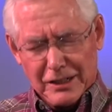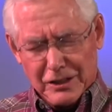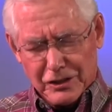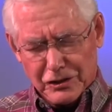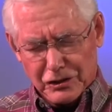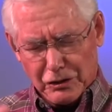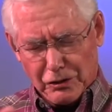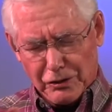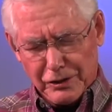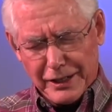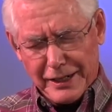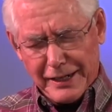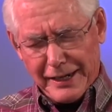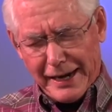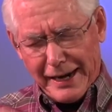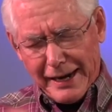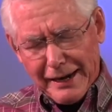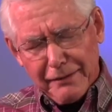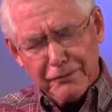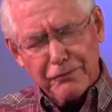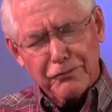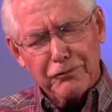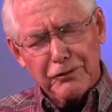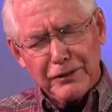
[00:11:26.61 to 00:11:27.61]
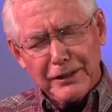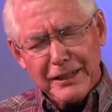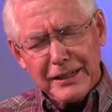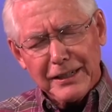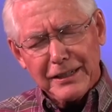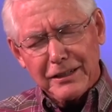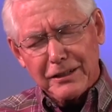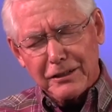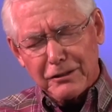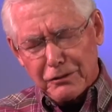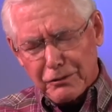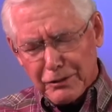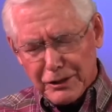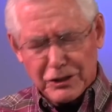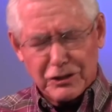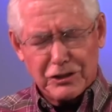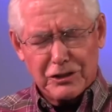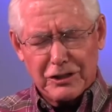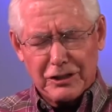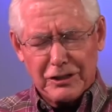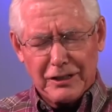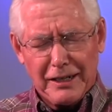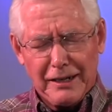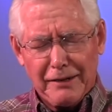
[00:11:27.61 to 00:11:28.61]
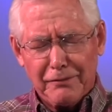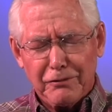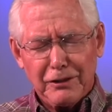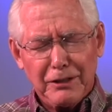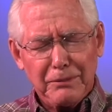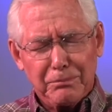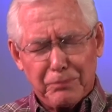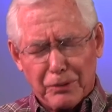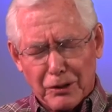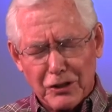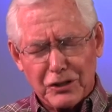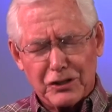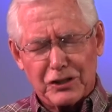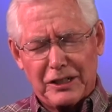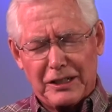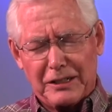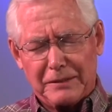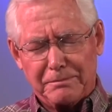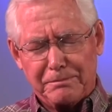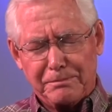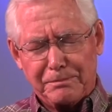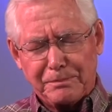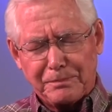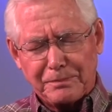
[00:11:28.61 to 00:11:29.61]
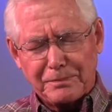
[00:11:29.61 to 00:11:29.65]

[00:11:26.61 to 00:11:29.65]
so that every Christian, every person